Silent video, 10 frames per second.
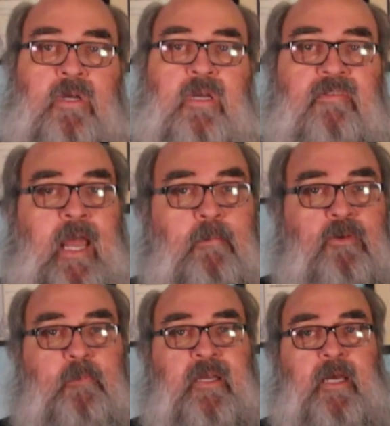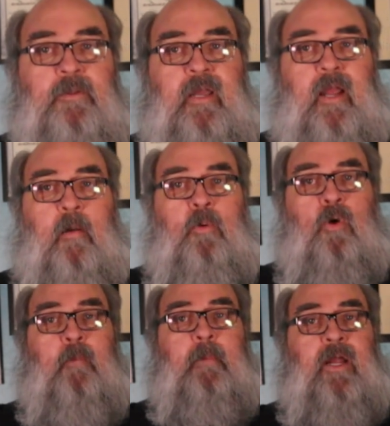Sam is picked up at the
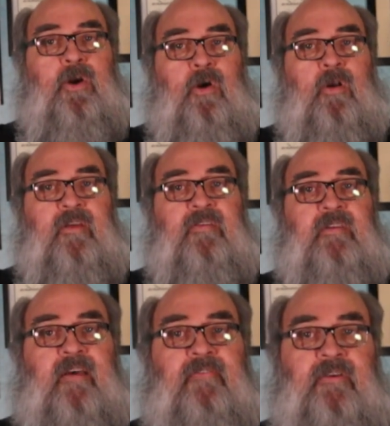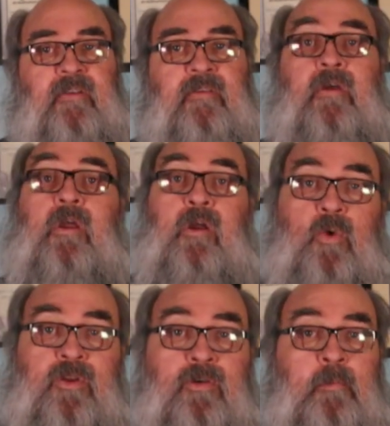airport by Curly Steffens,
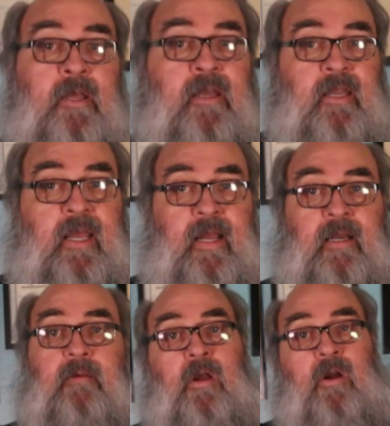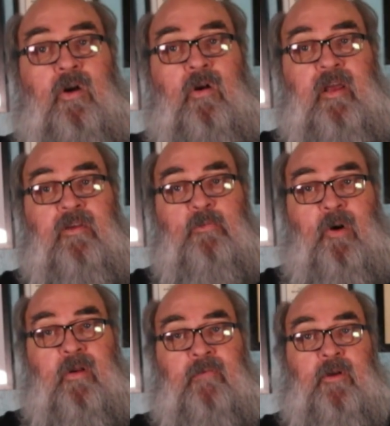Richard Benedict. Curly is
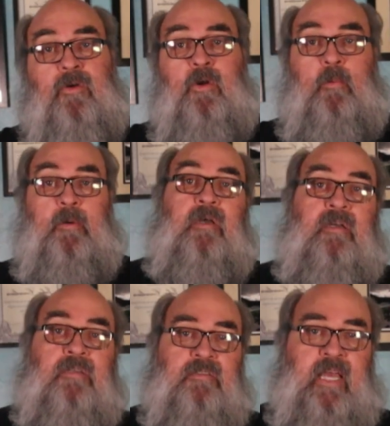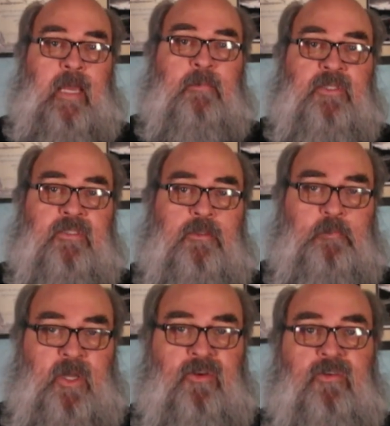part of the group. Sam is
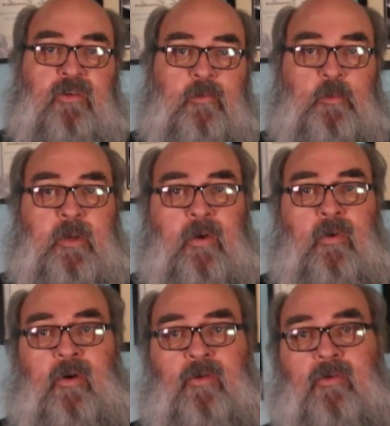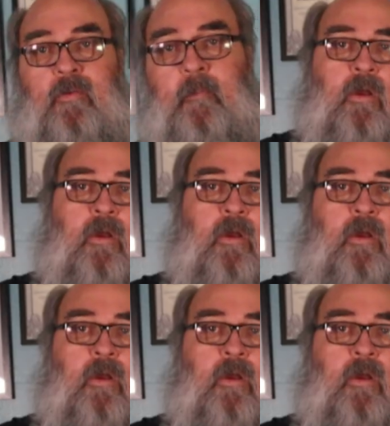suspicious of Spiros.